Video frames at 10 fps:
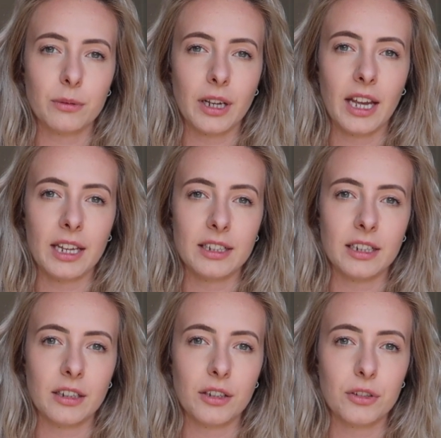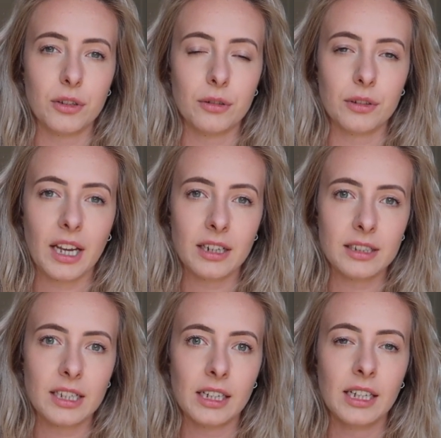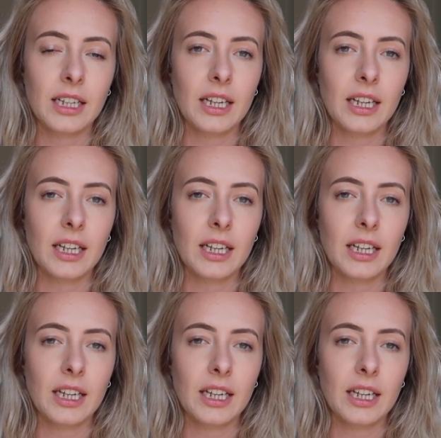we were heading to Kandy